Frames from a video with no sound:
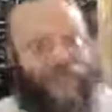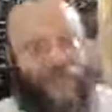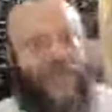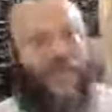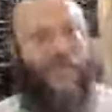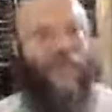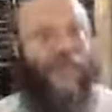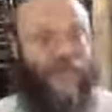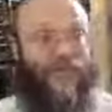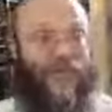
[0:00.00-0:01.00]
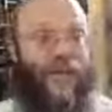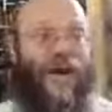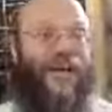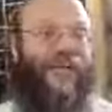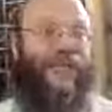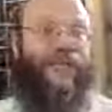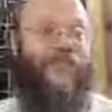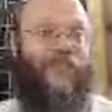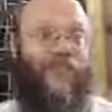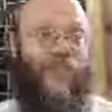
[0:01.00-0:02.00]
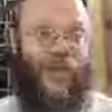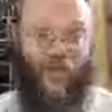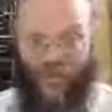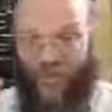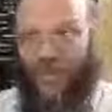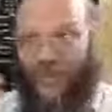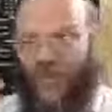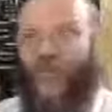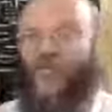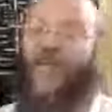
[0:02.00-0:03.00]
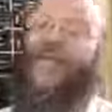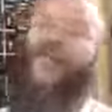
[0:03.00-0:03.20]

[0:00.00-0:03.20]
this, because of the wine, with the spiritual meaning